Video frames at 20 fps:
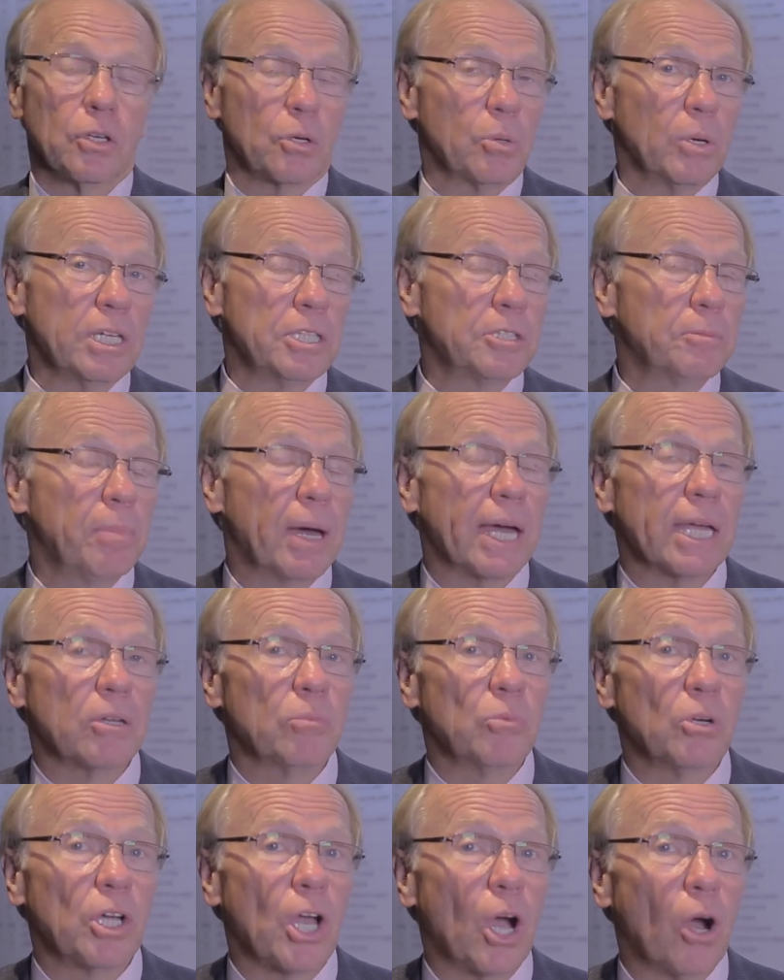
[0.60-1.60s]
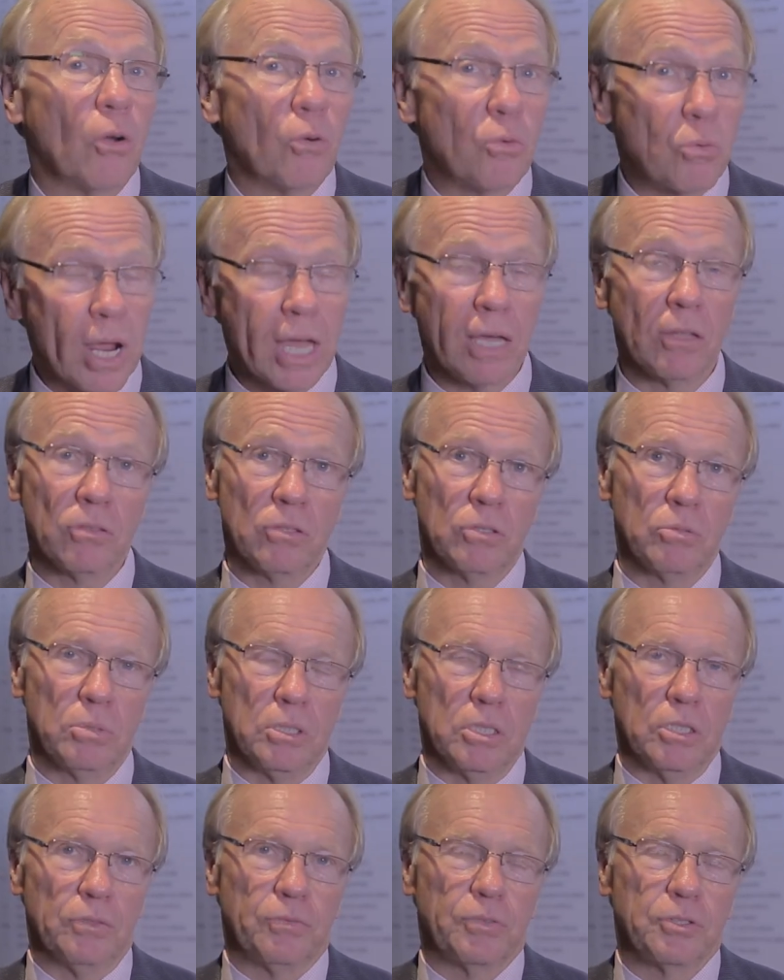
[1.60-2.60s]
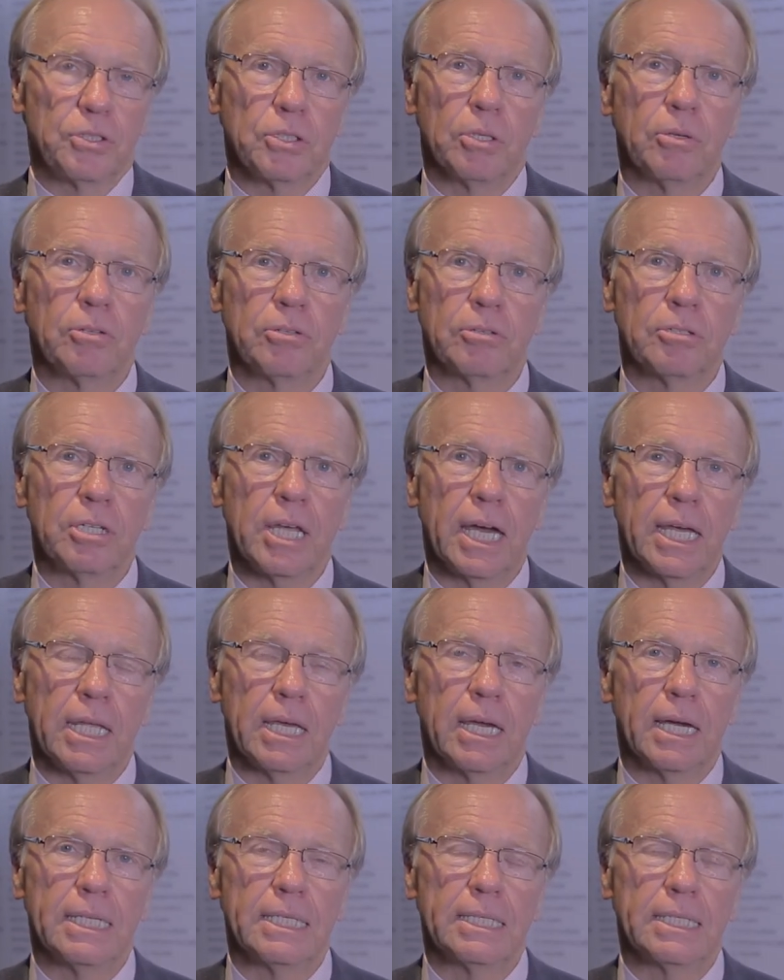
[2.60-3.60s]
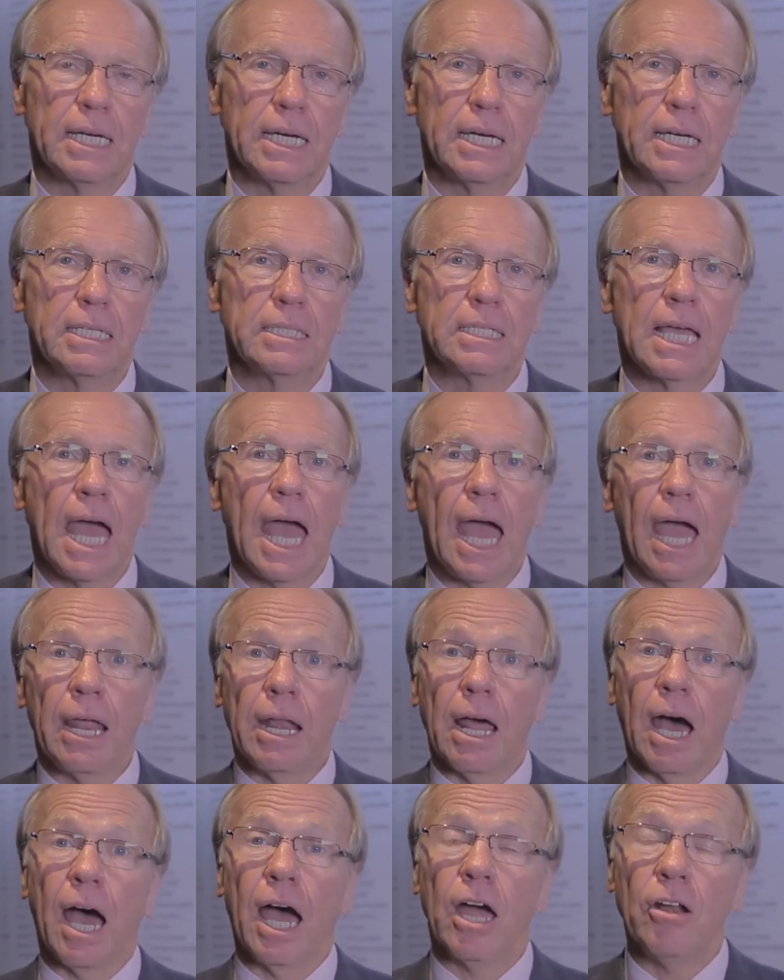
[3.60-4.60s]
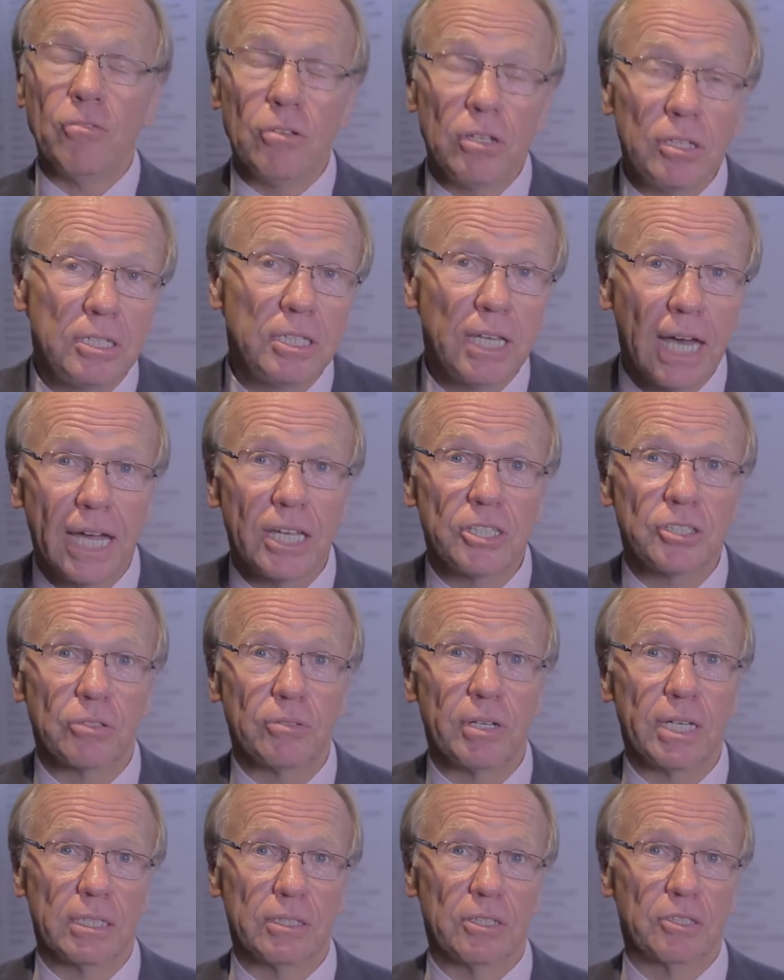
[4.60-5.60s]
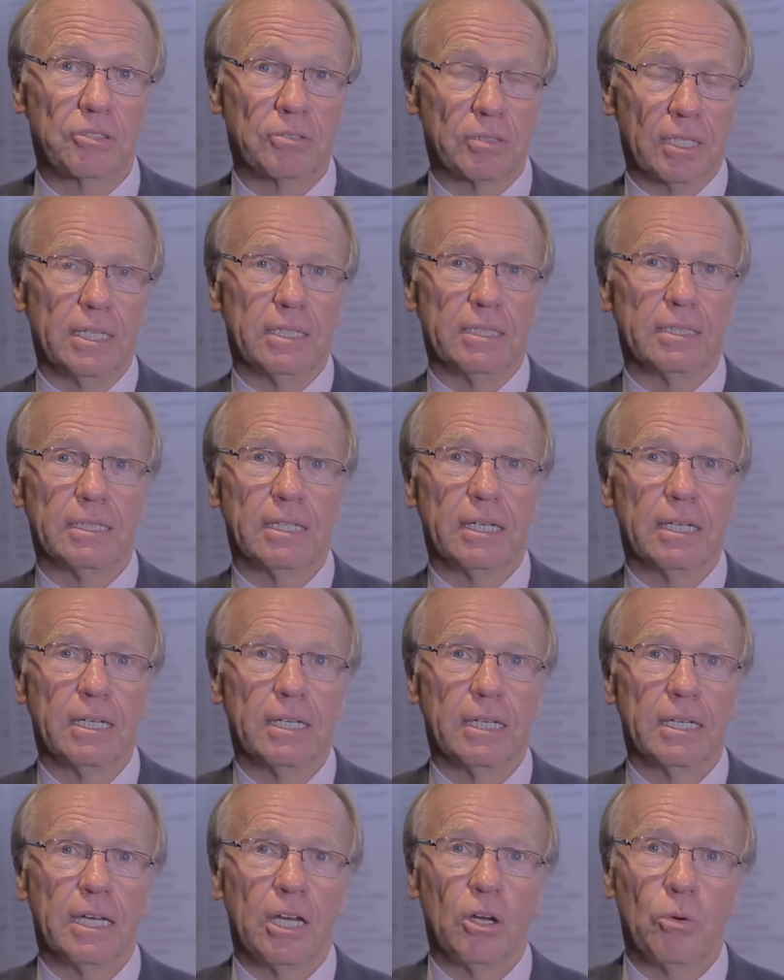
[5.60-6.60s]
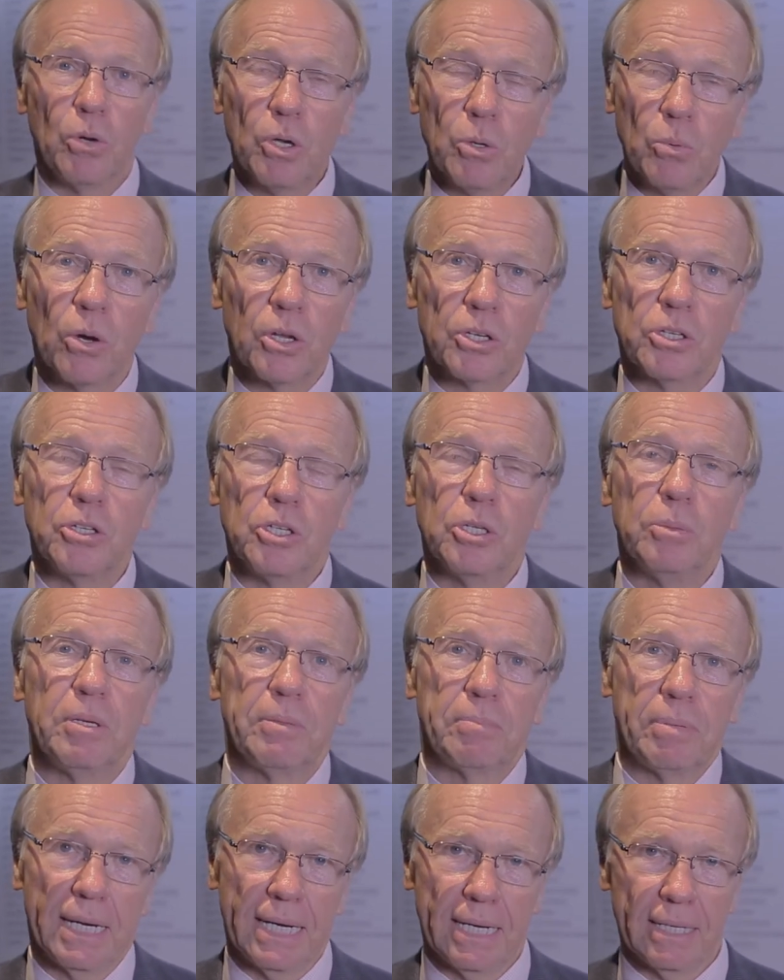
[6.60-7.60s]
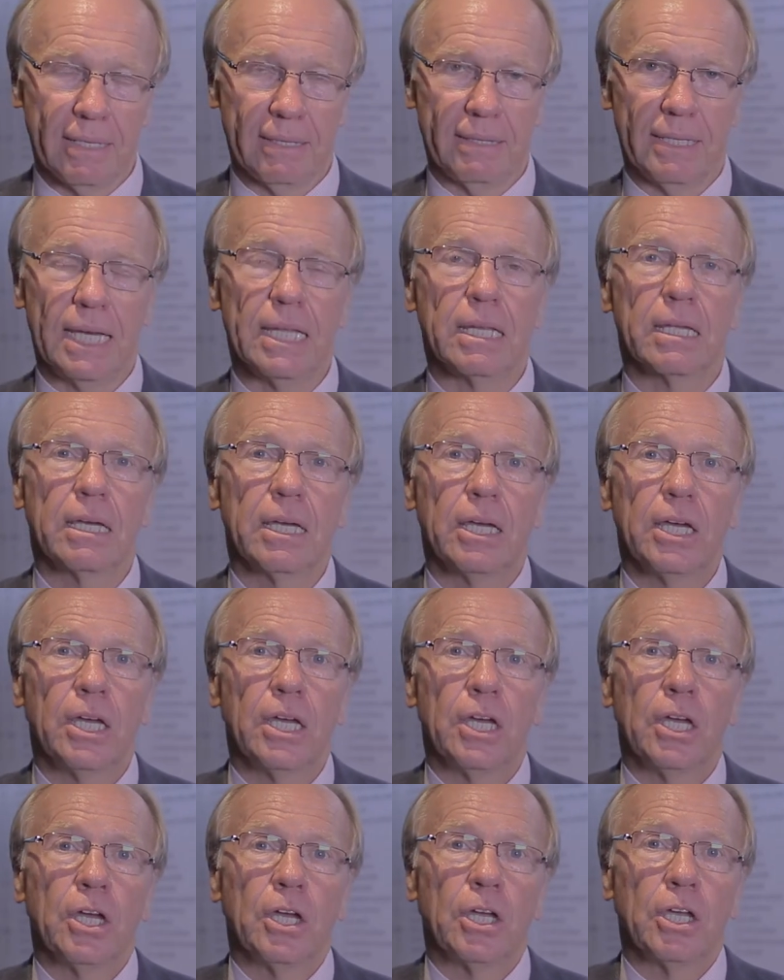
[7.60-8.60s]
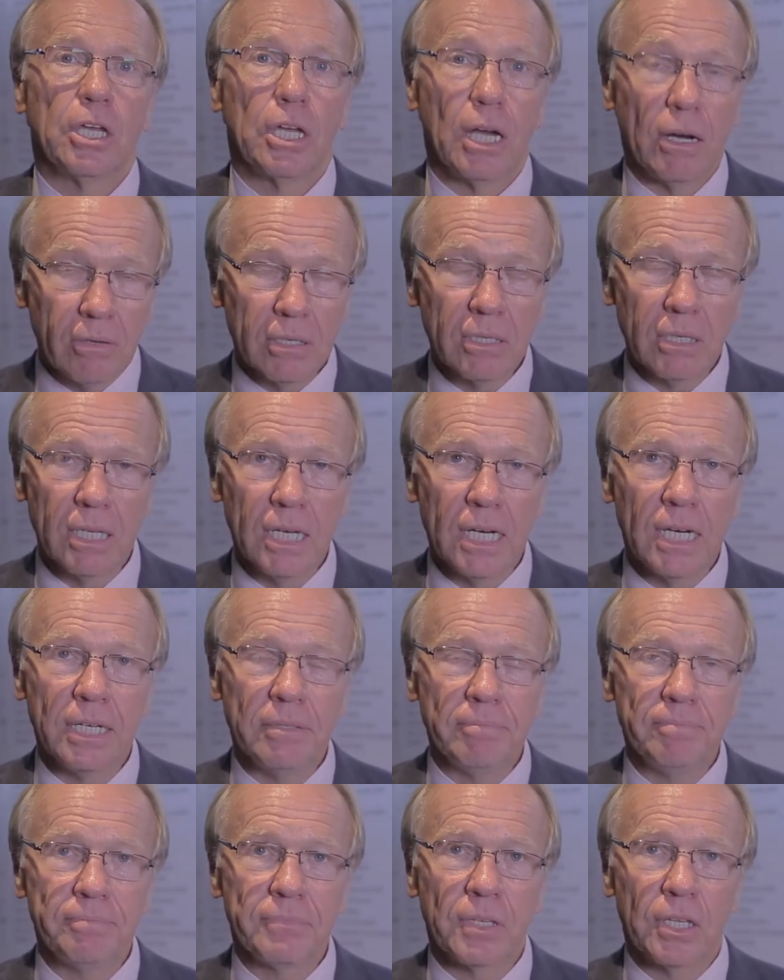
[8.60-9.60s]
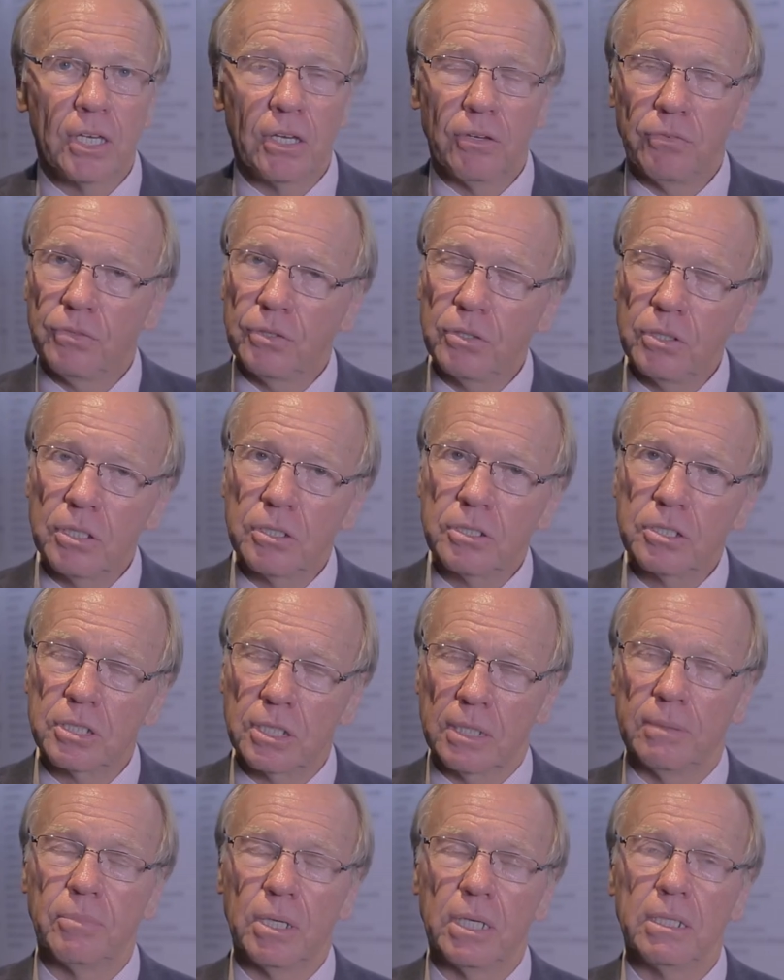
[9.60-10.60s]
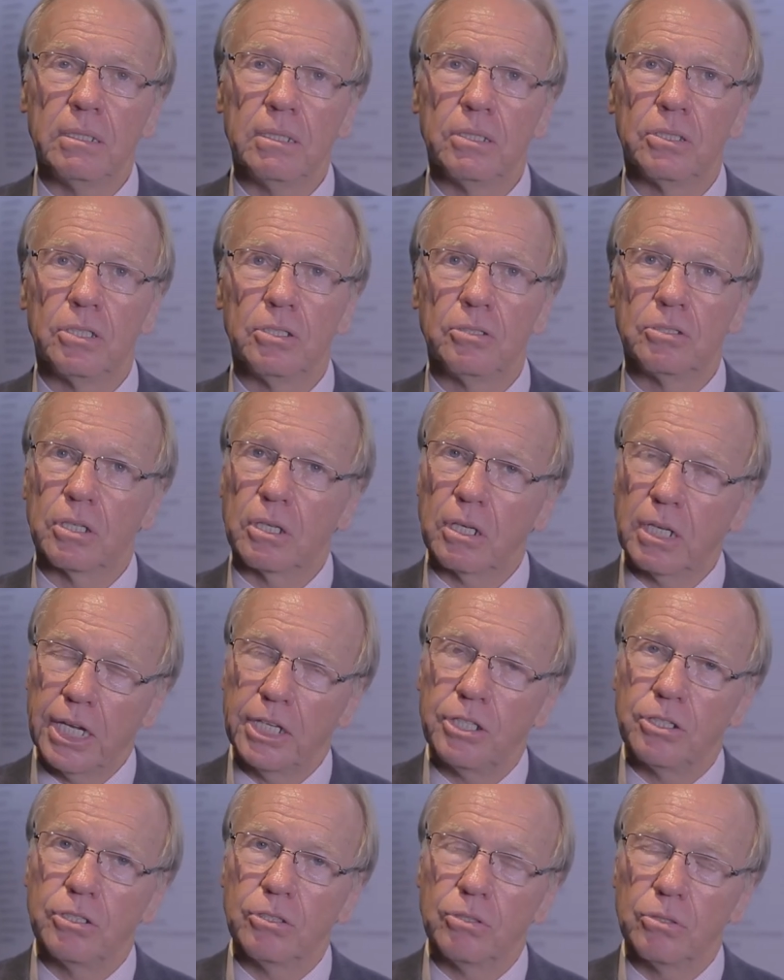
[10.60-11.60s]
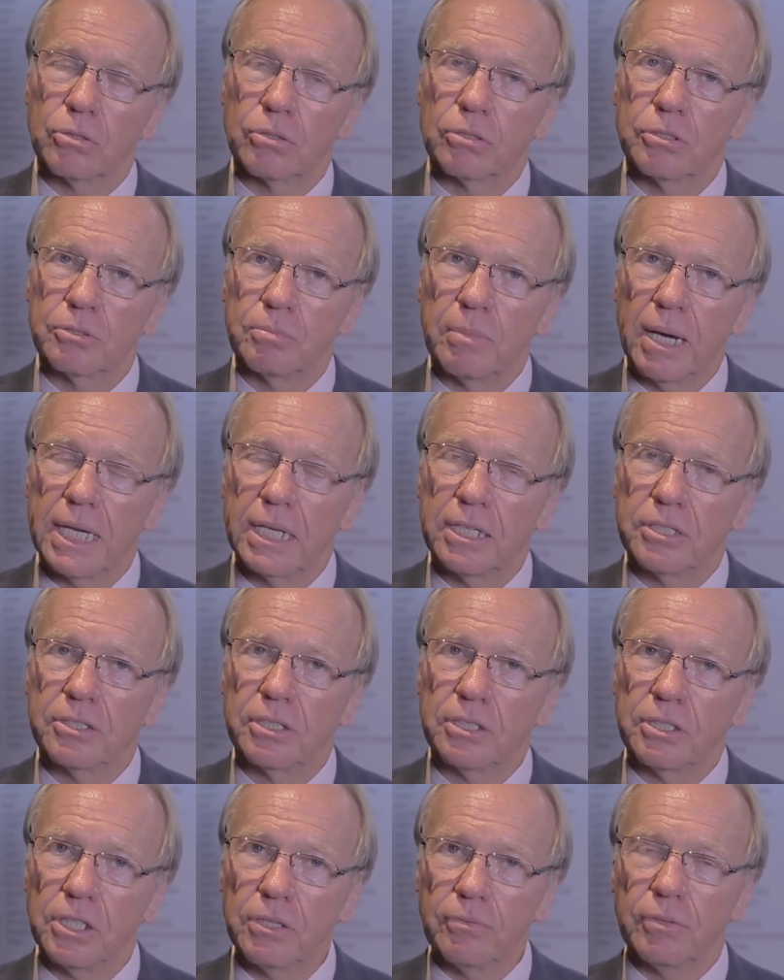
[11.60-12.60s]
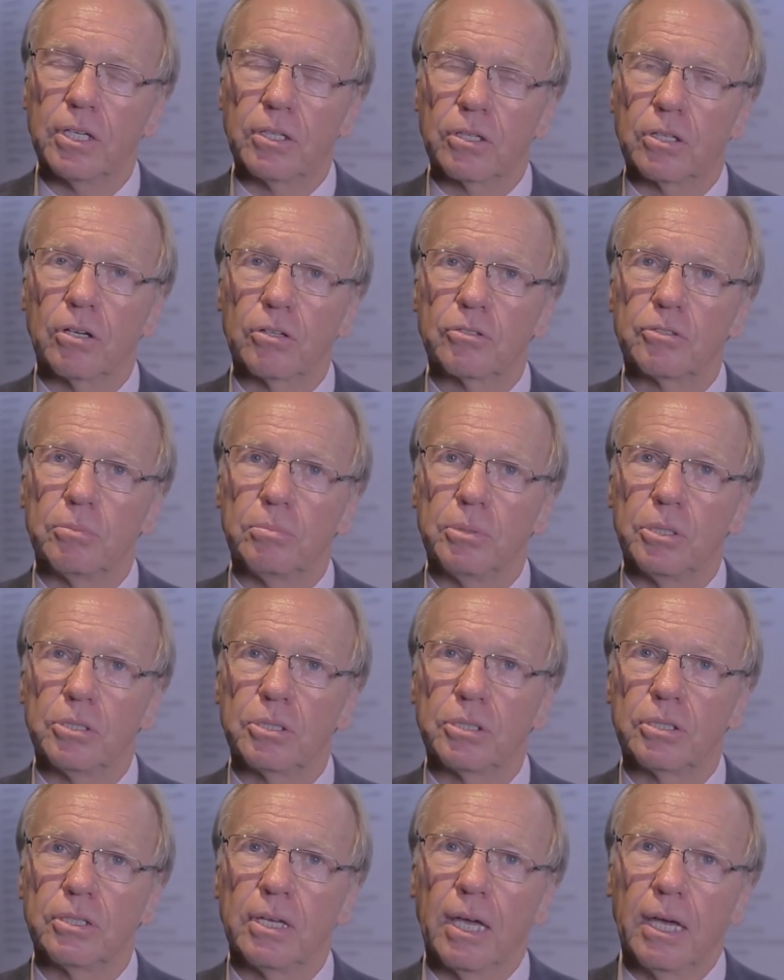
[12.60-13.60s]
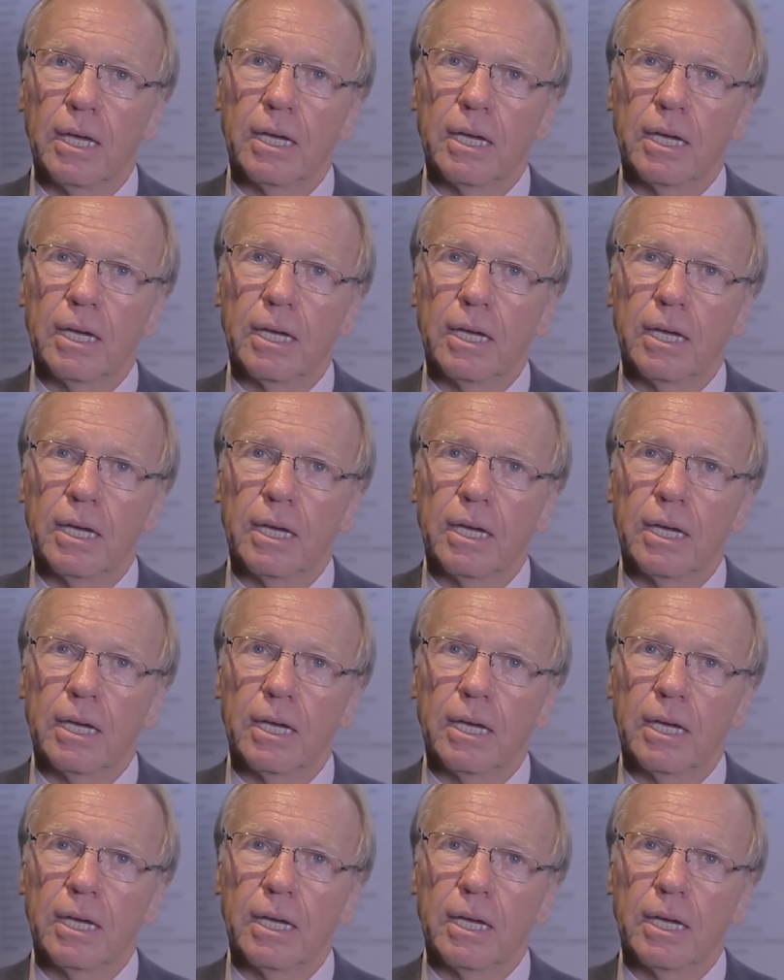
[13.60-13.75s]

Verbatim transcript: Queen's Baton will go around the world for 288 days and 100 days around Australia. We want you to be part of that. Go online. If you know someone who's a legend or has made a significant contribution,